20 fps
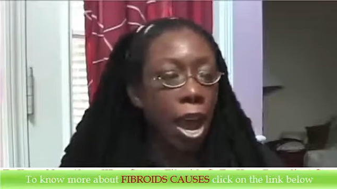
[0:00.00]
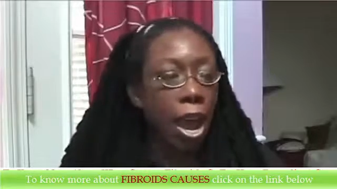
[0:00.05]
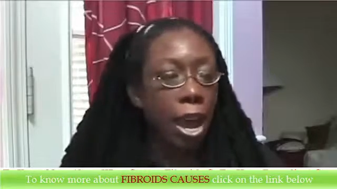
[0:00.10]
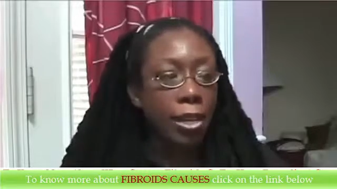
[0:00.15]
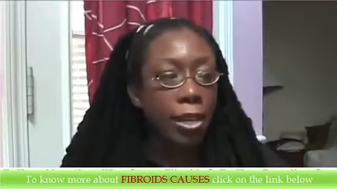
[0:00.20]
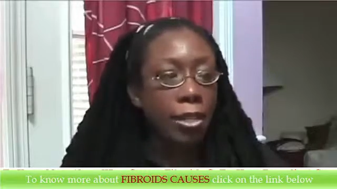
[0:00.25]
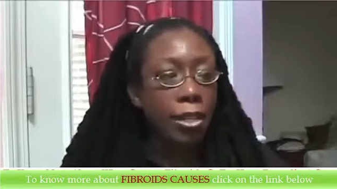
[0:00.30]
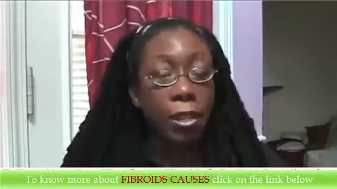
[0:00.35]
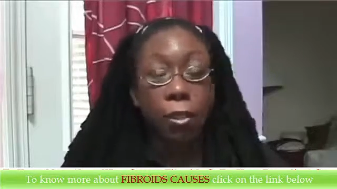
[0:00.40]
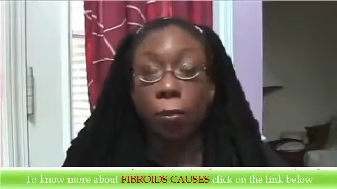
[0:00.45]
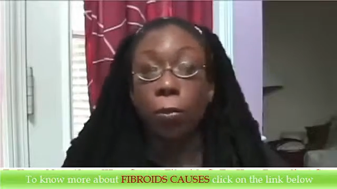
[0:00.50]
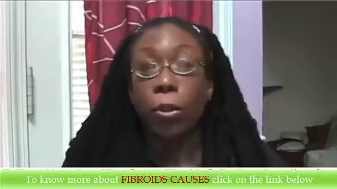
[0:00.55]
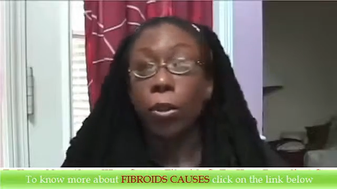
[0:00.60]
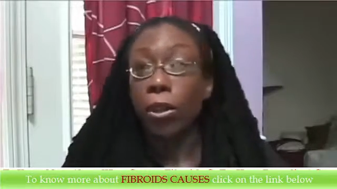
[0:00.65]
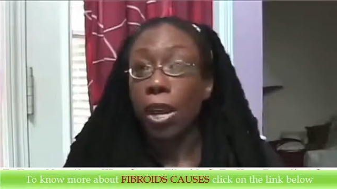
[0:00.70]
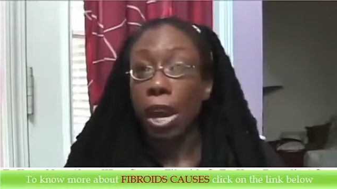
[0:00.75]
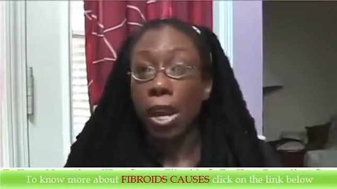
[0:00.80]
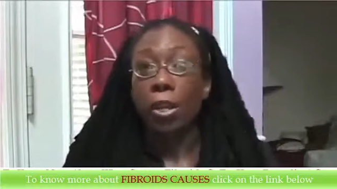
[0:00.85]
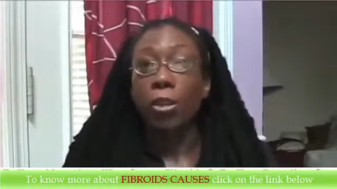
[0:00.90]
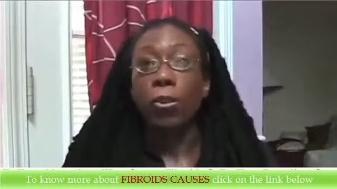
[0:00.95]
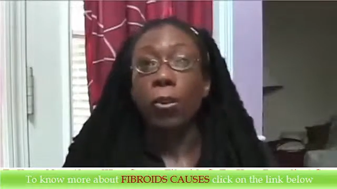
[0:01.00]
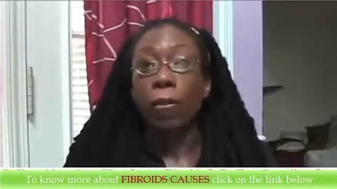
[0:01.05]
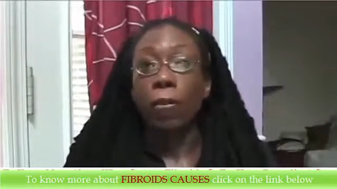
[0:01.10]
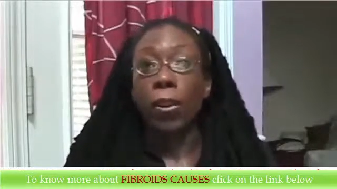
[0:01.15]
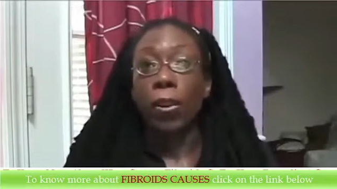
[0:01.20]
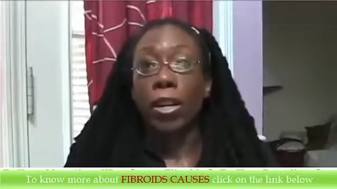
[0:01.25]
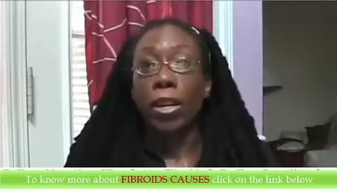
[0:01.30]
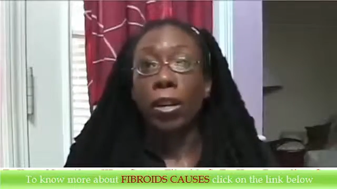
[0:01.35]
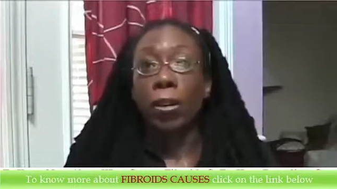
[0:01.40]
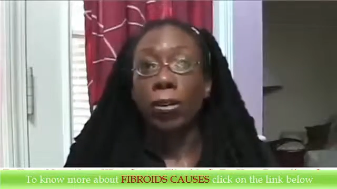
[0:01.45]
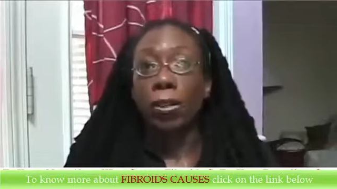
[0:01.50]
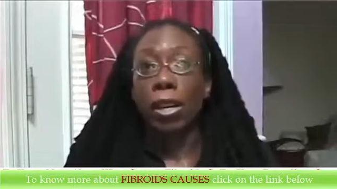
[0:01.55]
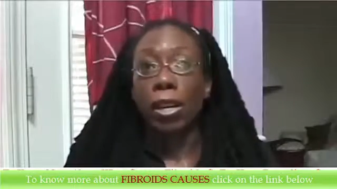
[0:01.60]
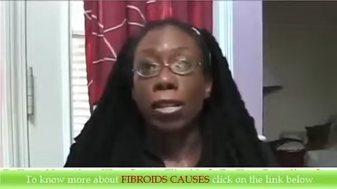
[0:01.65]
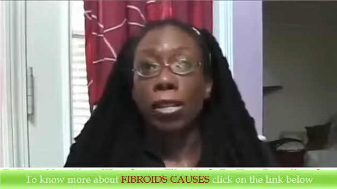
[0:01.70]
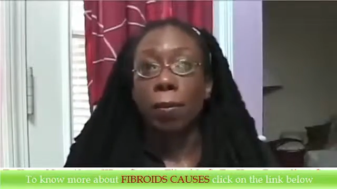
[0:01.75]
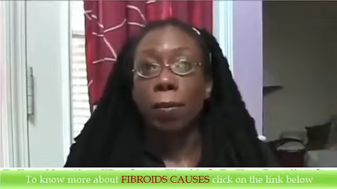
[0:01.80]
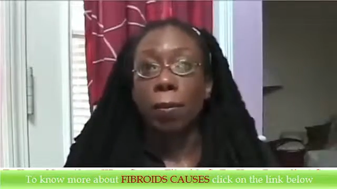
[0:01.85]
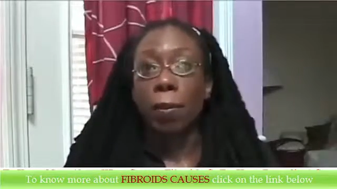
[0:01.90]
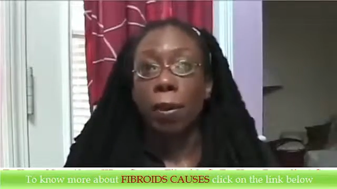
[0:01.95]
I said, you got to do a video
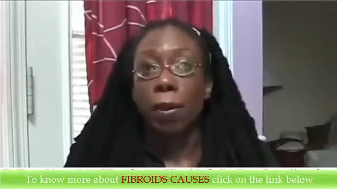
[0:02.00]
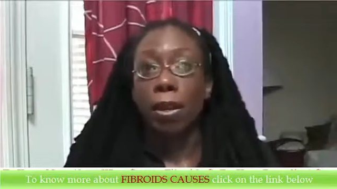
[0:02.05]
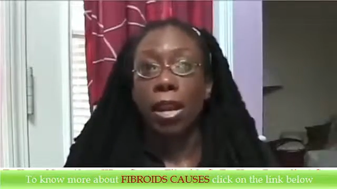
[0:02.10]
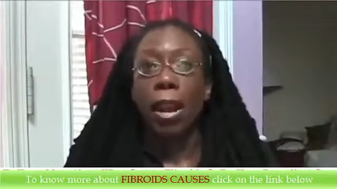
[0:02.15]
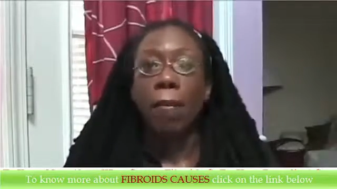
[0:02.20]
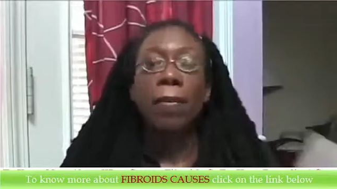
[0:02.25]
testimony.